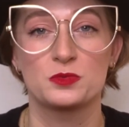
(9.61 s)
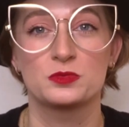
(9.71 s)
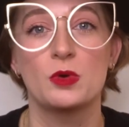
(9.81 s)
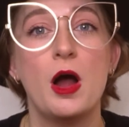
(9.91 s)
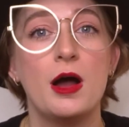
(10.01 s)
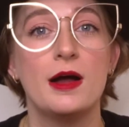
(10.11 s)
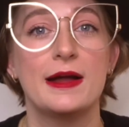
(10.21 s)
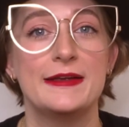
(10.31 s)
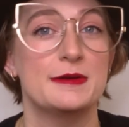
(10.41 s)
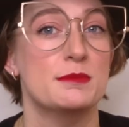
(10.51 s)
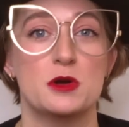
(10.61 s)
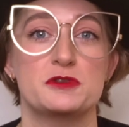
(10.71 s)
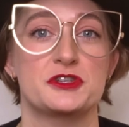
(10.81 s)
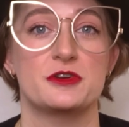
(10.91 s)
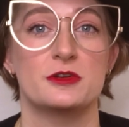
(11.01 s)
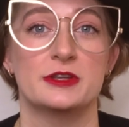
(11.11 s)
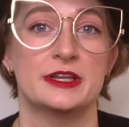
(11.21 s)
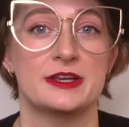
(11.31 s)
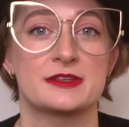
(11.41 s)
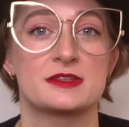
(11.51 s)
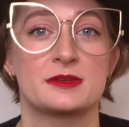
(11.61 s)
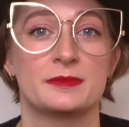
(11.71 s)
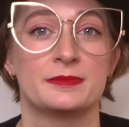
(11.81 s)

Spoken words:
raw and emotional it is.